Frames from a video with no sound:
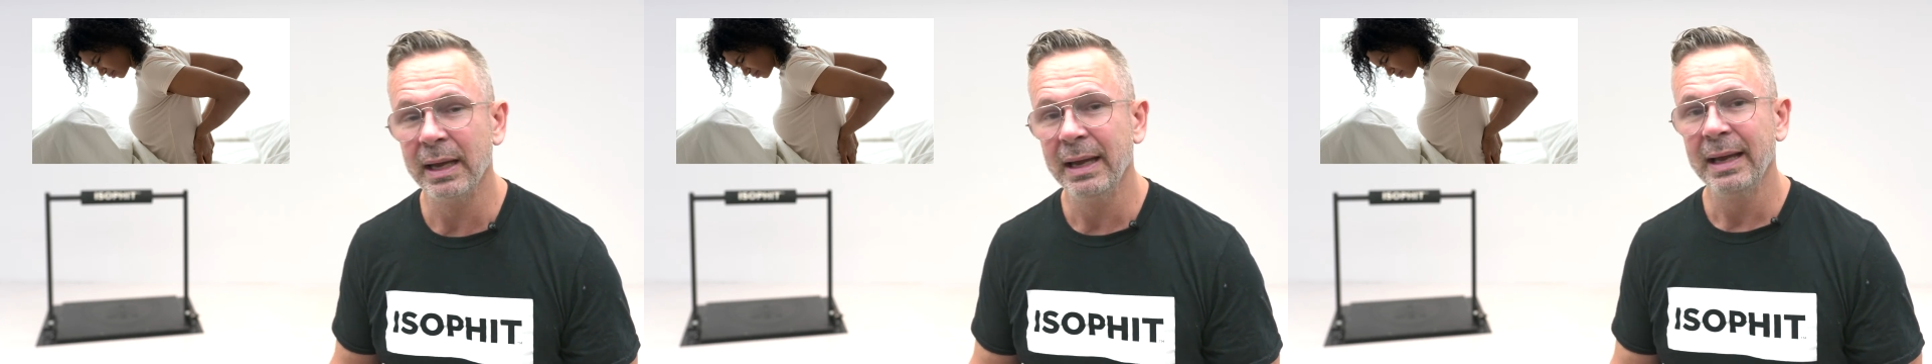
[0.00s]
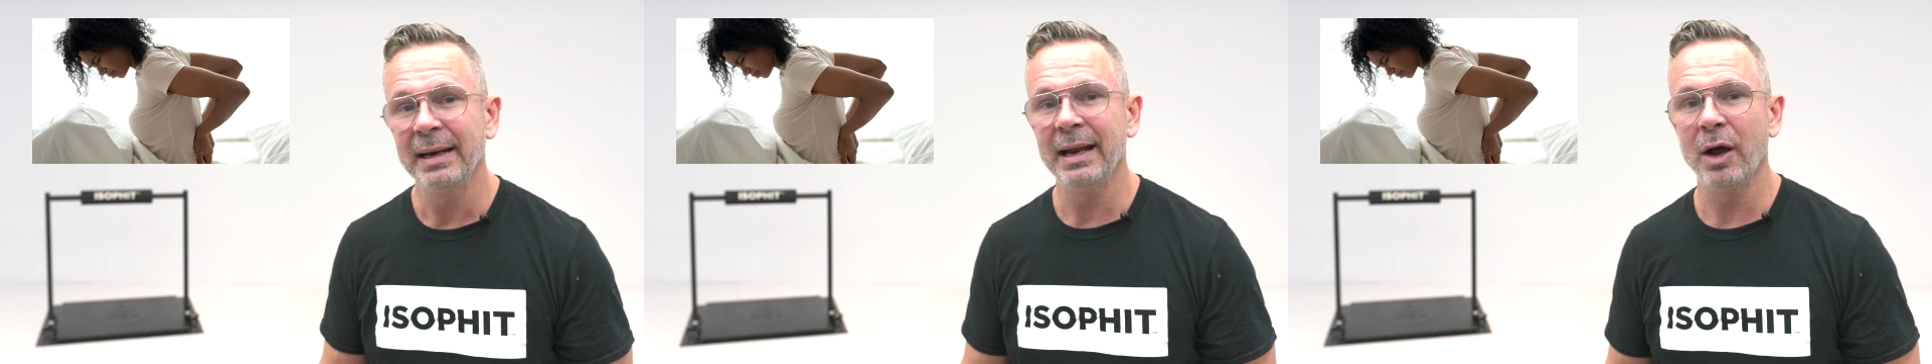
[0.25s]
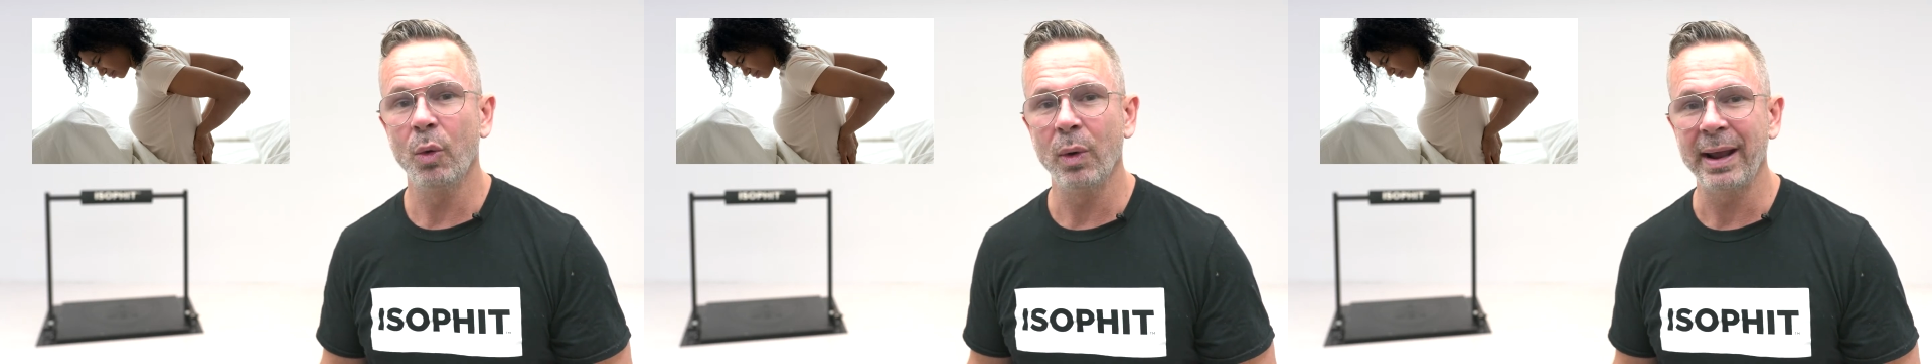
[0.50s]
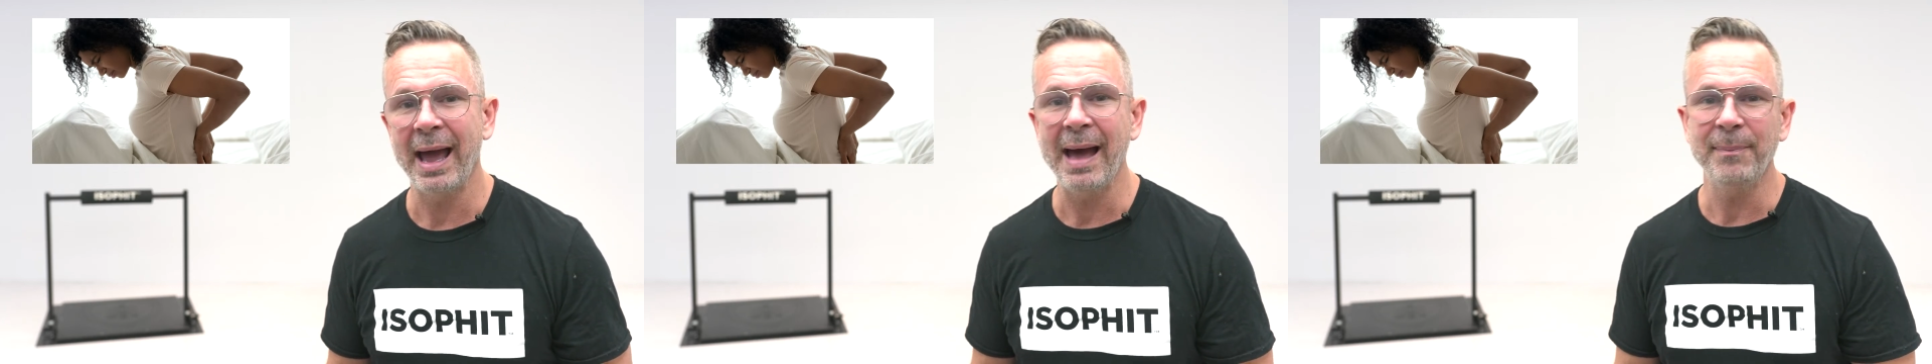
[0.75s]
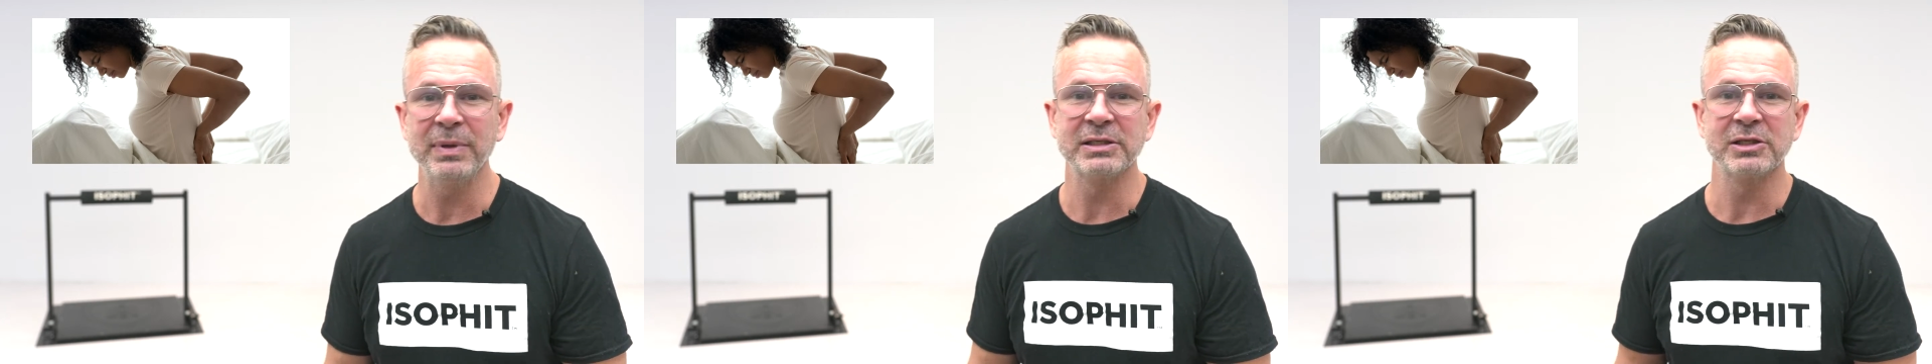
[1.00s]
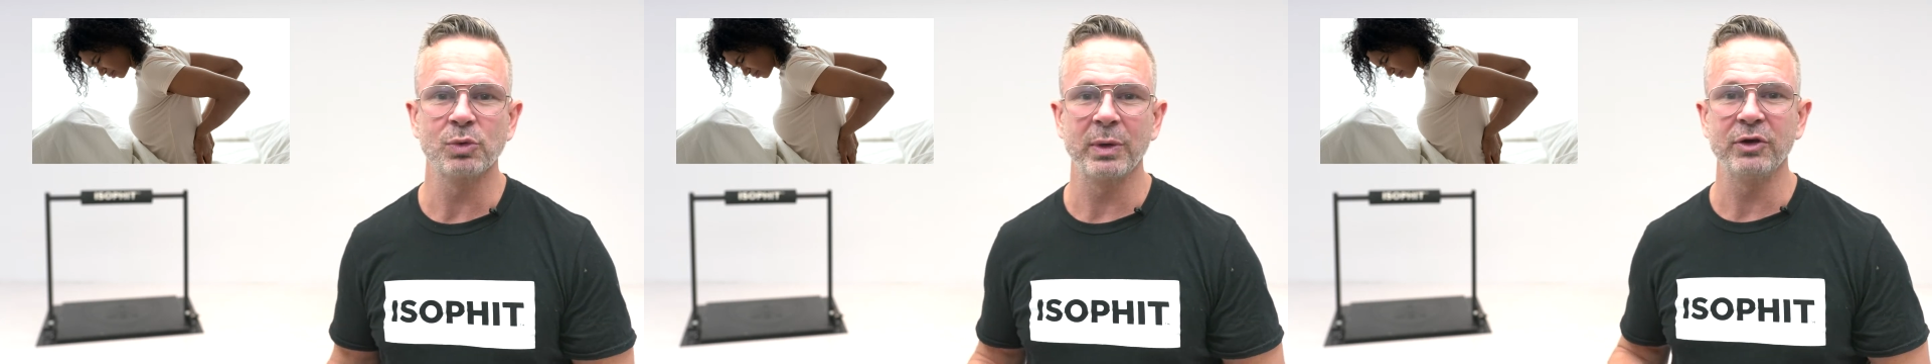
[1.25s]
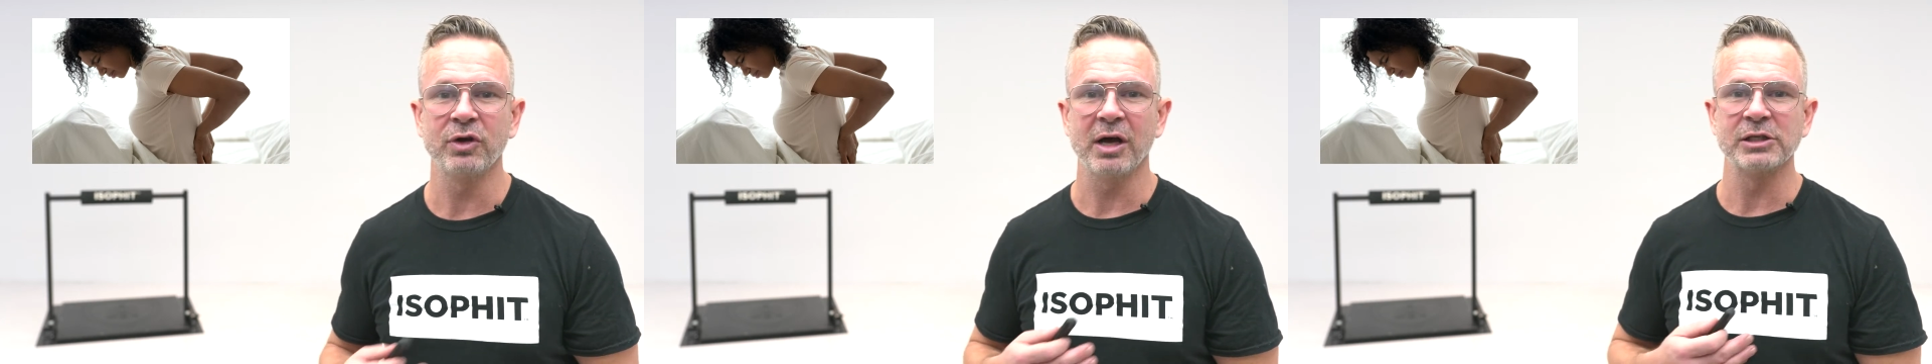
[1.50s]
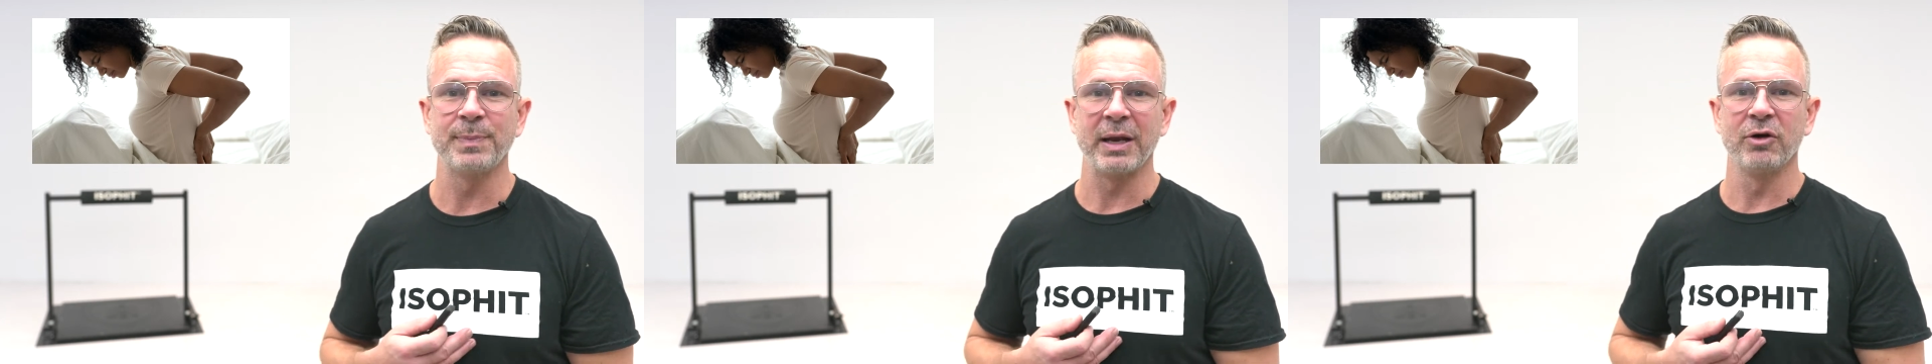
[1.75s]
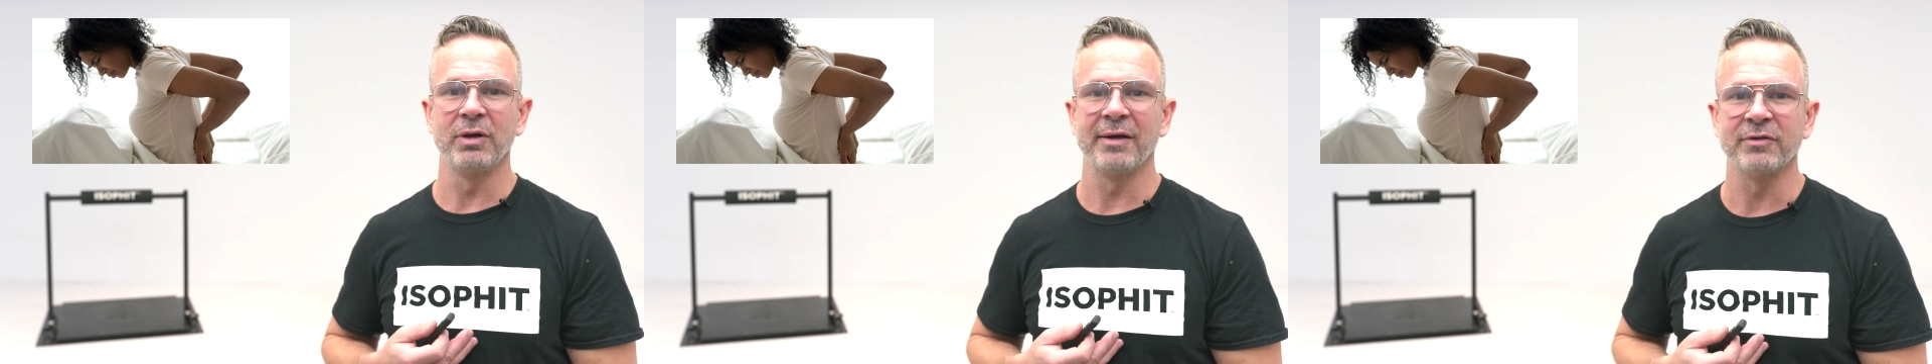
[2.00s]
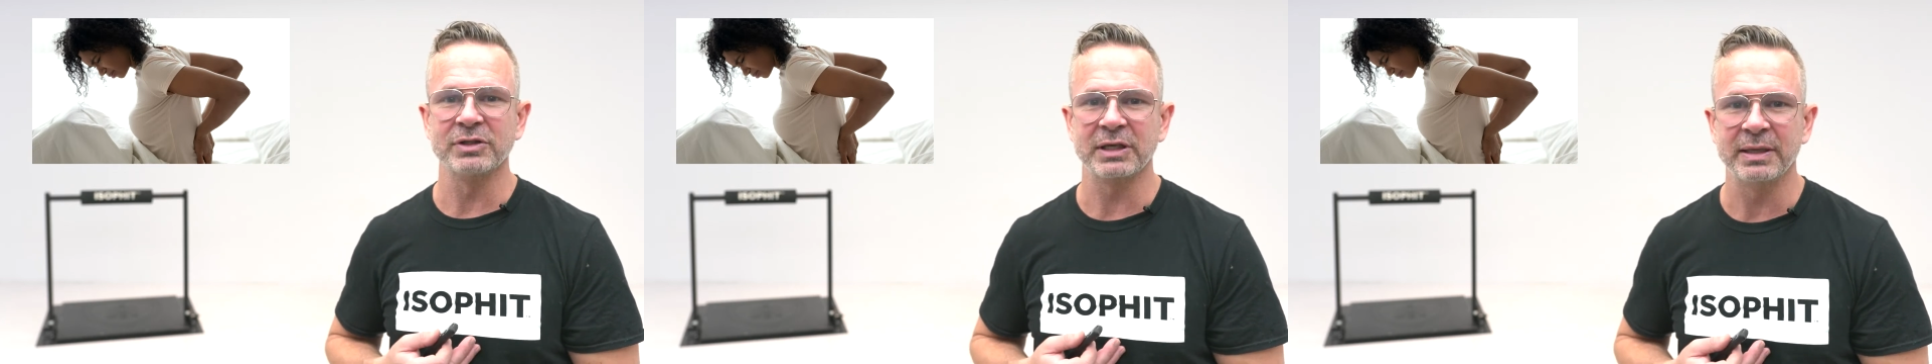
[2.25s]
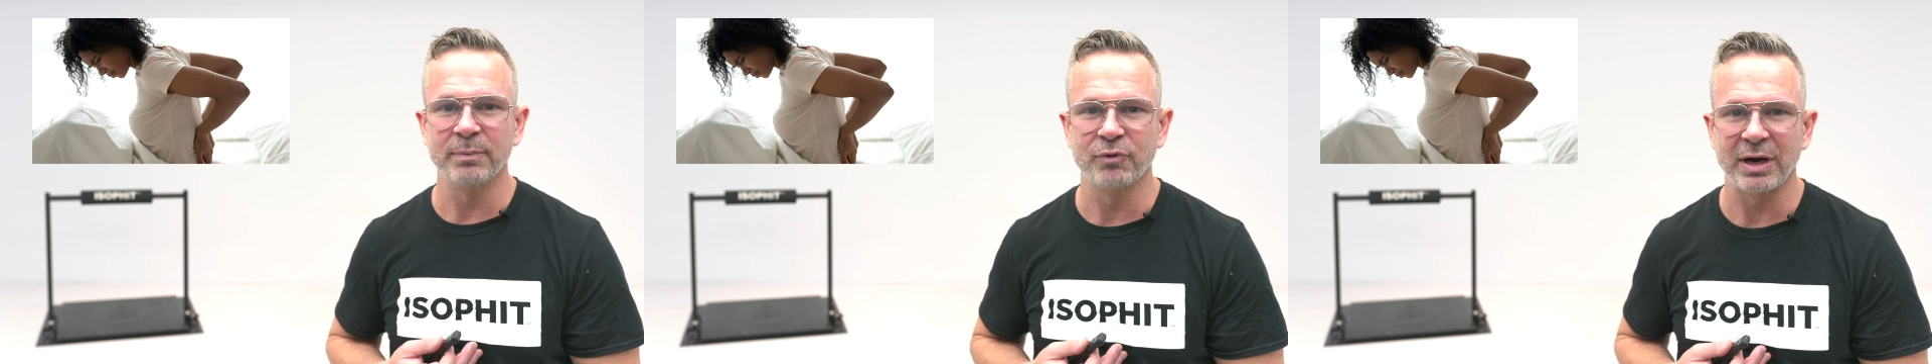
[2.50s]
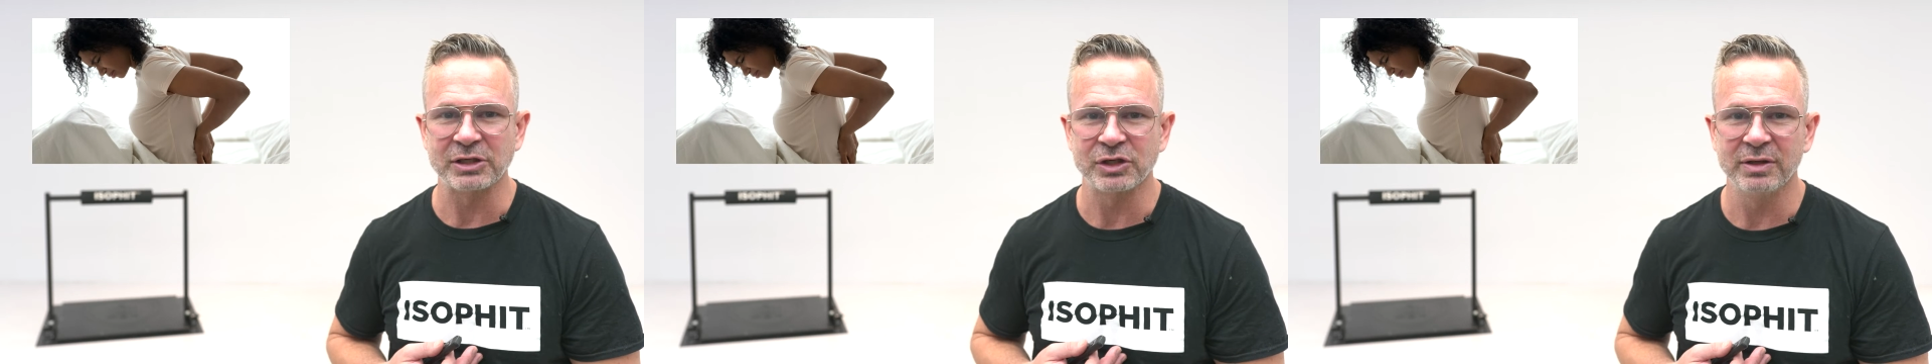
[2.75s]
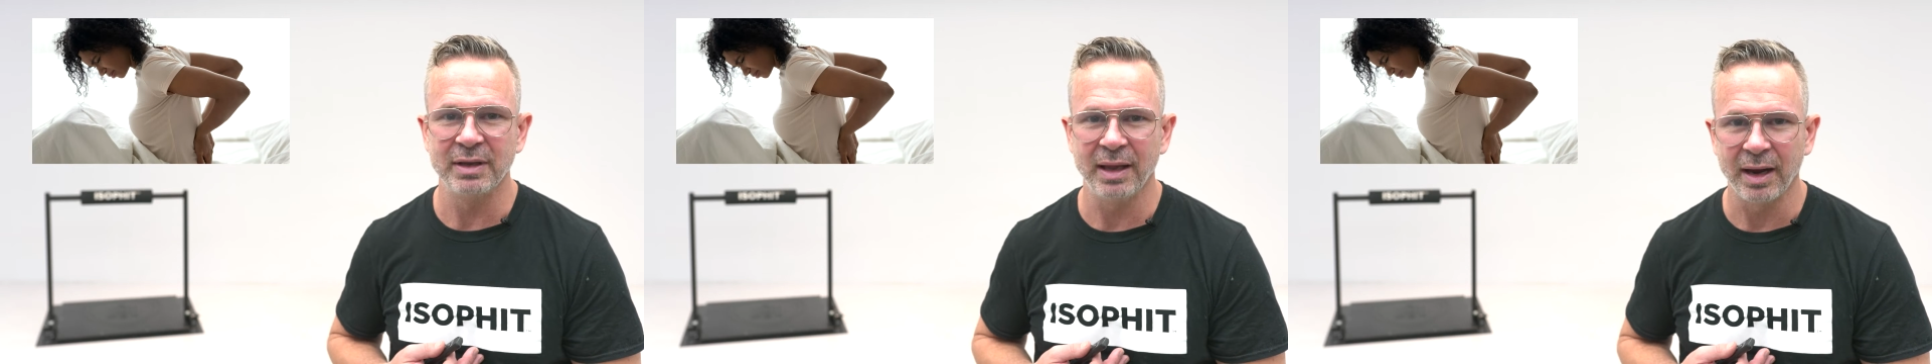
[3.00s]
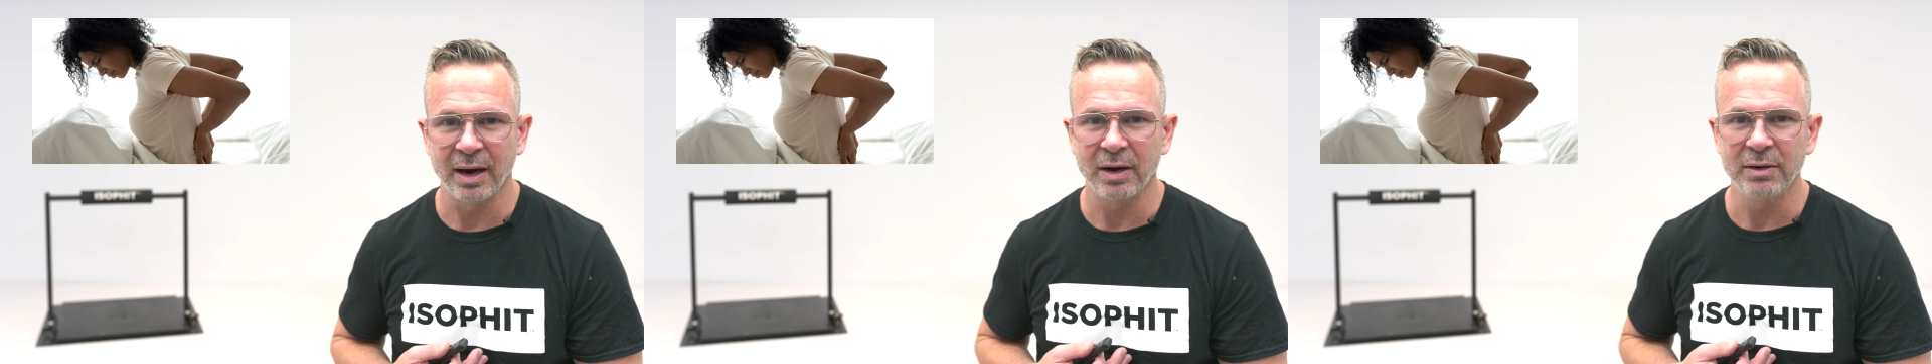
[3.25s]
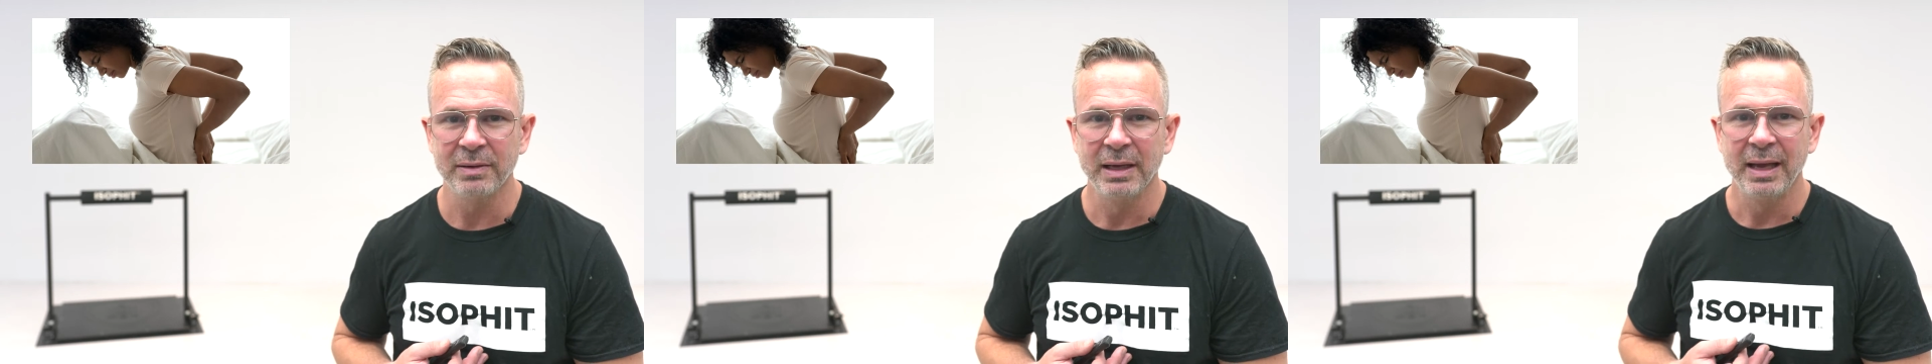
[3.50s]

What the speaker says: Now, what happens is when you cause better levels of compression there,